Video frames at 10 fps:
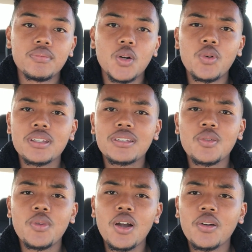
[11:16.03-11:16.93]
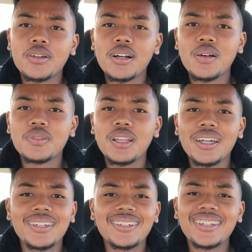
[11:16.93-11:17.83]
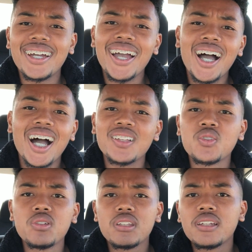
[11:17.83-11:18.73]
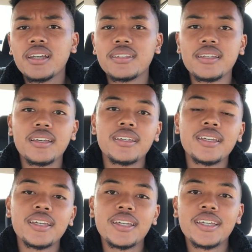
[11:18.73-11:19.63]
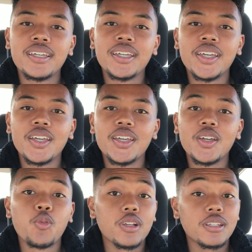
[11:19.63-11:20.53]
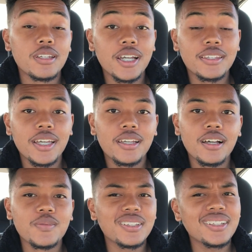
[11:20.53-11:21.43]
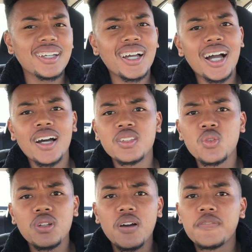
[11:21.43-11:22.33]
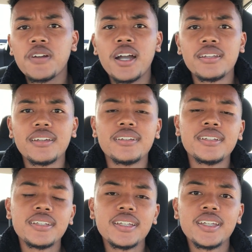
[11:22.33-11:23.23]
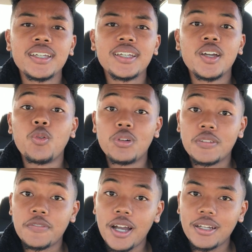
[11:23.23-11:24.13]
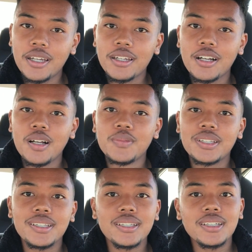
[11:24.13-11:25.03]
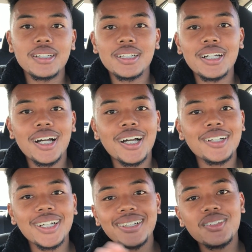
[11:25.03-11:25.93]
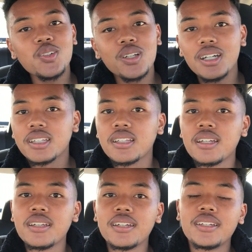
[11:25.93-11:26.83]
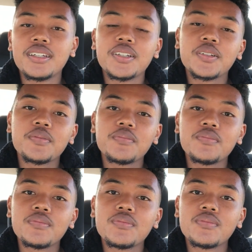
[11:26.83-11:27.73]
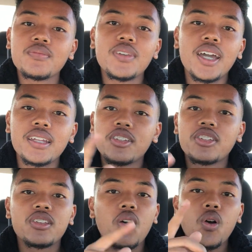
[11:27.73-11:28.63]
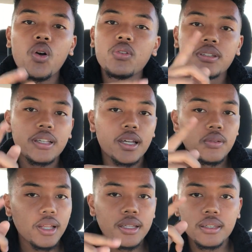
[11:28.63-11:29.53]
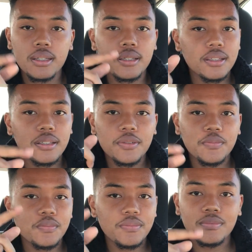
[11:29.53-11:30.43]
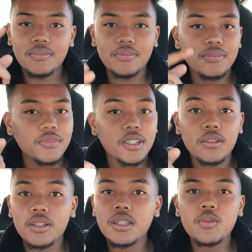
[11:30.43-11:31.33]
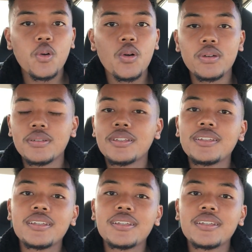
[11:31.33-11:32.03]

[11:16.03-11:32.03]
But once tomorrow comes, like, nah, I'll do it the next day. Once the next day comes, I'll do it on Friday. Once Friday comes, I'll do it on Sunday. And it's just a whole cycle like this. It's gonna keep going.